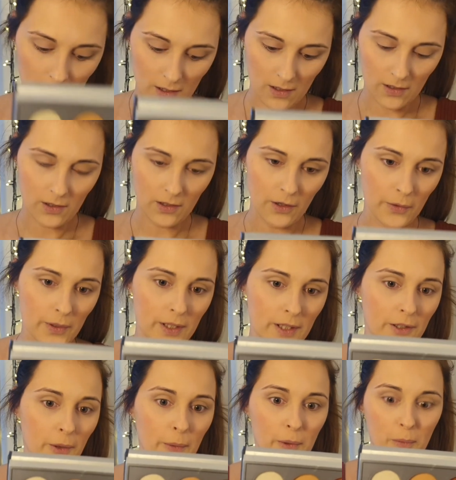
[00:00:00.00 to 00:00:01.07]
So we need to go
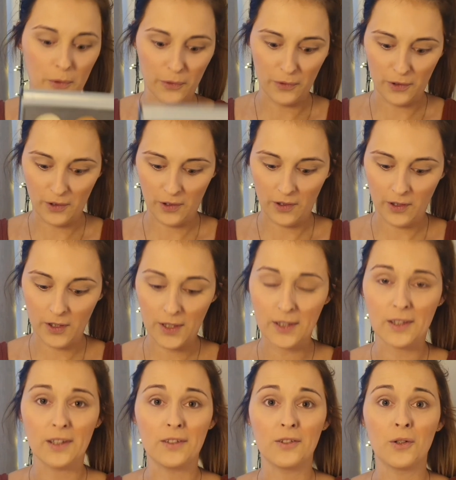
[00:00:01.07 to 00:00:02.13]
with the bronzer because it
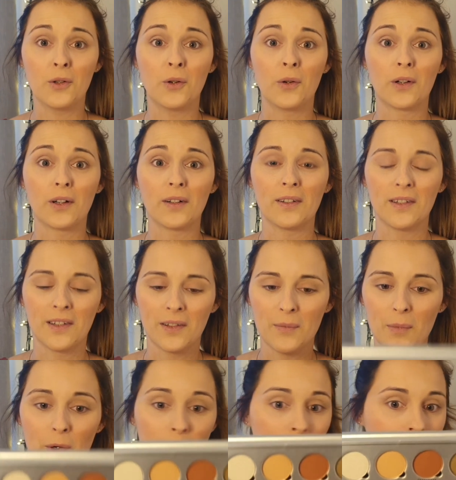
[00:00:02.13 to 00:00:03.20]
is took
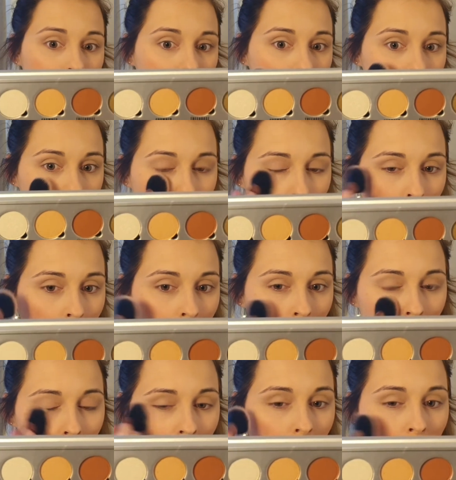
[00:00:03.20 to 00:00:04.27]
most of that,
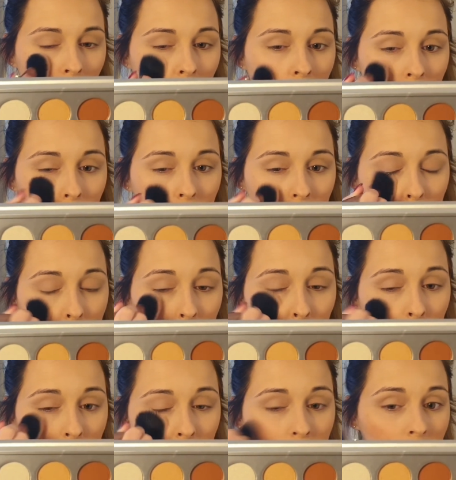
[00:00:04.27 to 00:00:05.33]
the
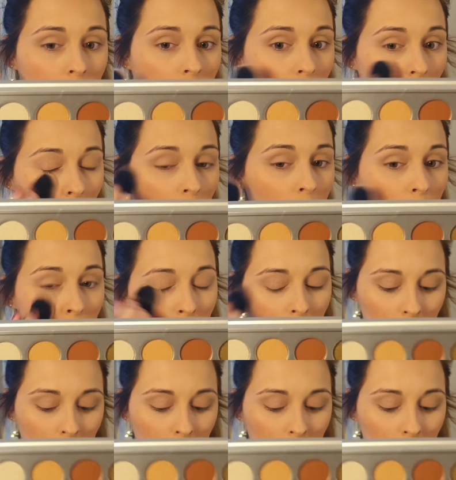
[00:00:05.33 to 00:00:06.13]
blush off.